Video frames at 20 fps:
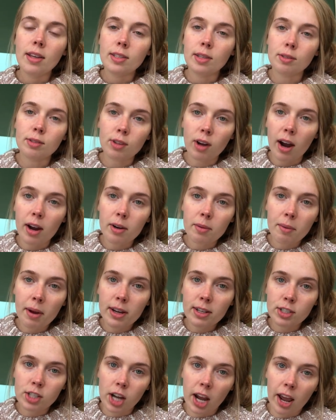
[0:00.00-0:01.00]
Subscribe to
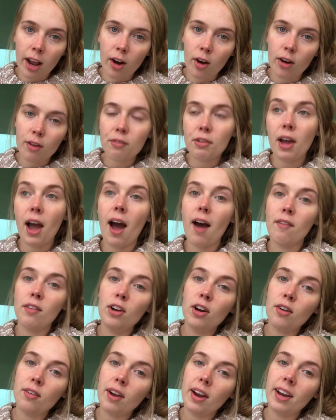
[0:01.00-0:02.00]
my channel if you
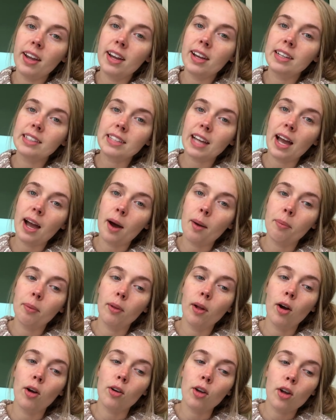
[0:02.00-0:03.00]
haven't already, because I
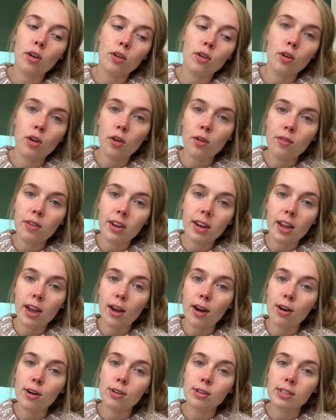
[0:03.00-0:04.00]
upload new
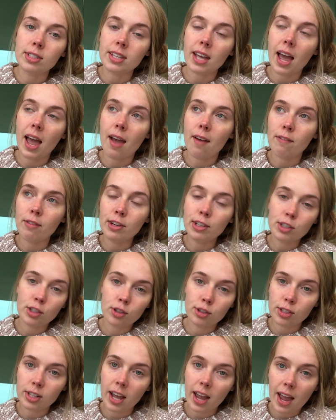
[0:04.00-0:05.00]
videos every
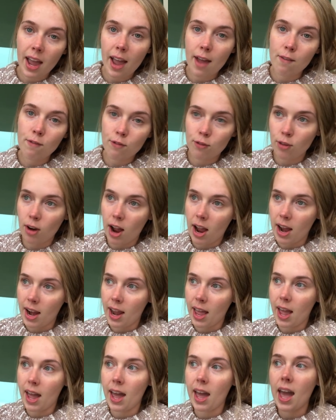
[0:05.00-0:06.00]
Tuesday and
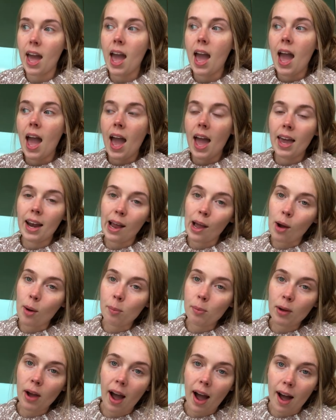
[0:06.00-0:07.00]
Friday. And I
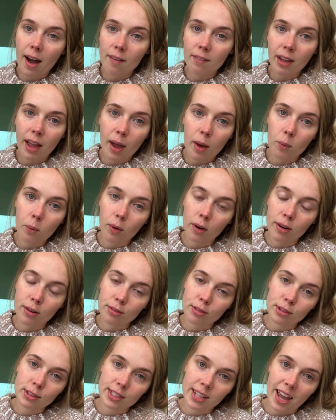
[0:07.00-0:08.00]
hope you have a
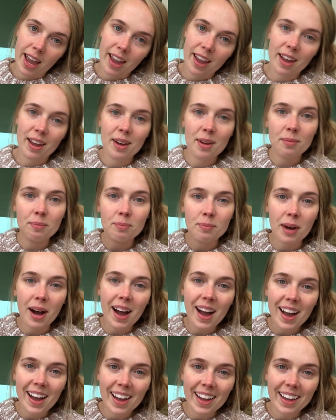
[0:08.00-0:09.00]
wonderful day.
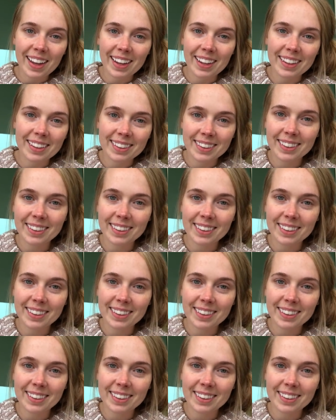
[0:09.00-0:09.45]
Bye!